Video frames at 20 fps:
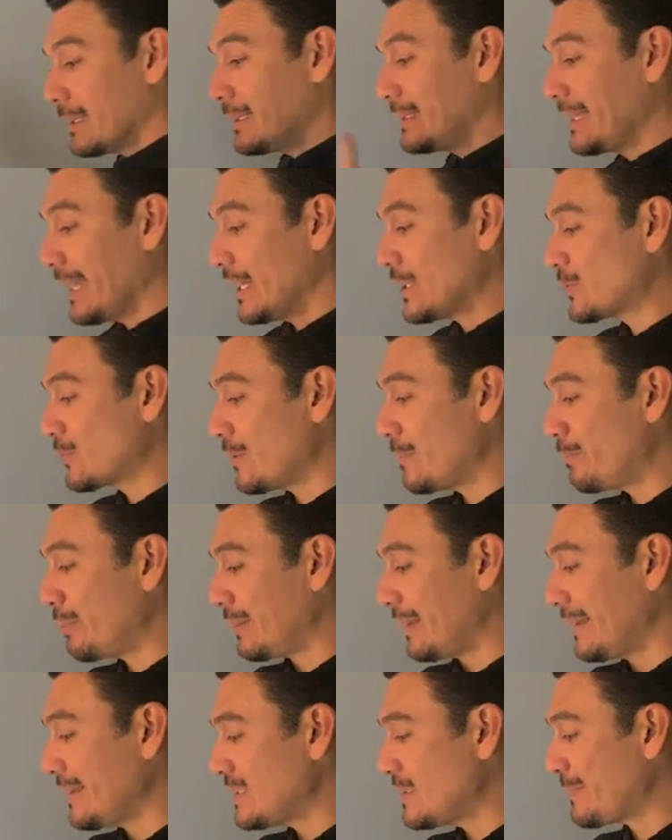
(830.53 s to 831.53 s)
gets
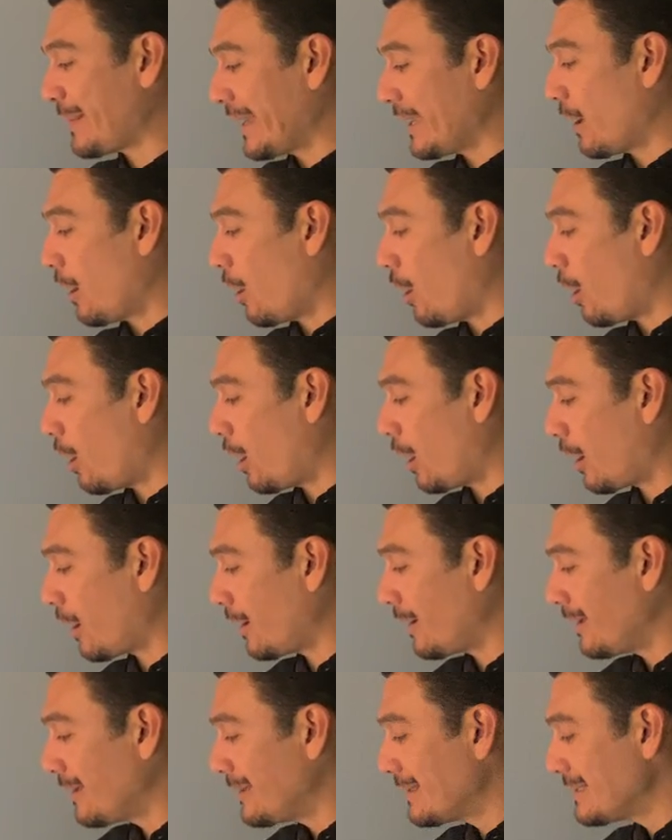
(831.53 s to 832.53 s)
replaced by
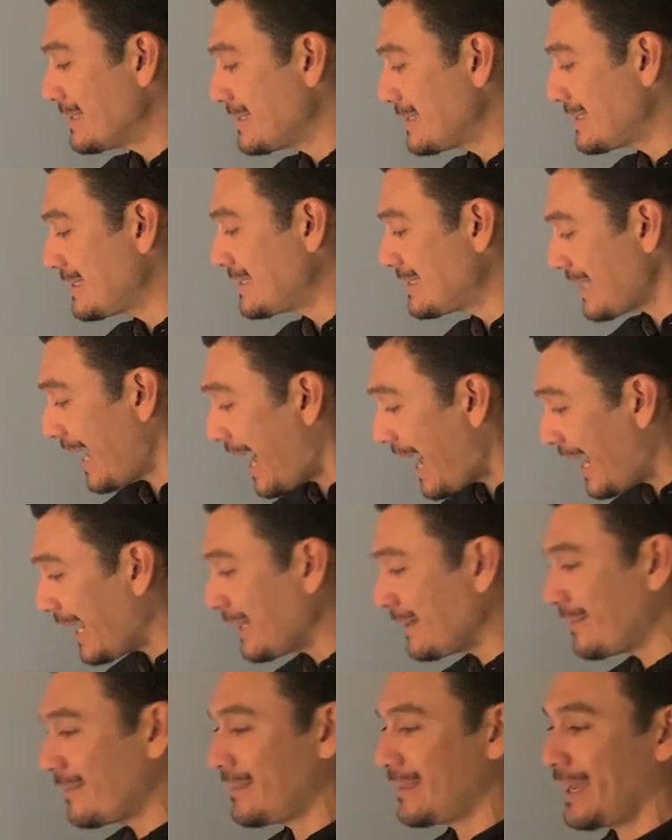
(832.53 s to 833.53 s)
r
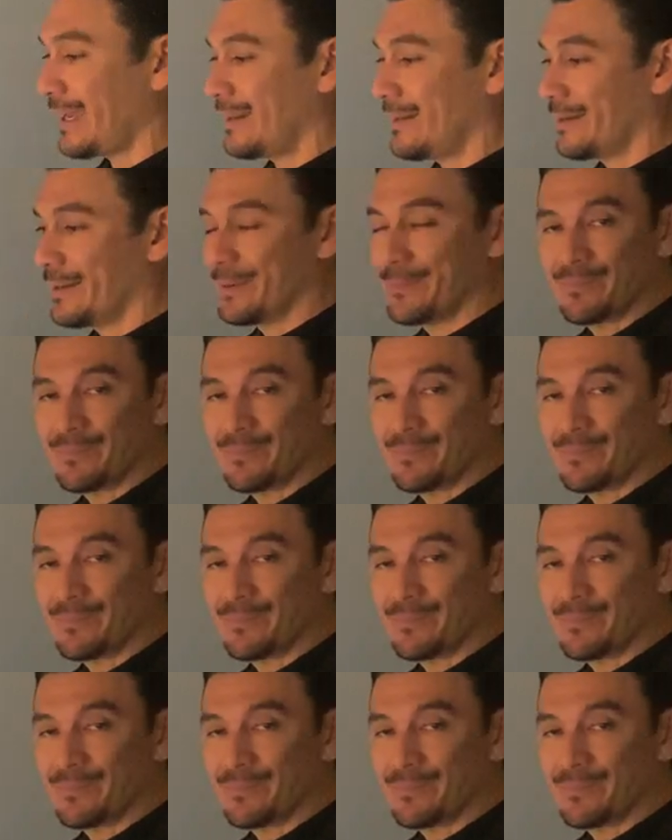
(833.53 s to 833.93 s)
sine theta.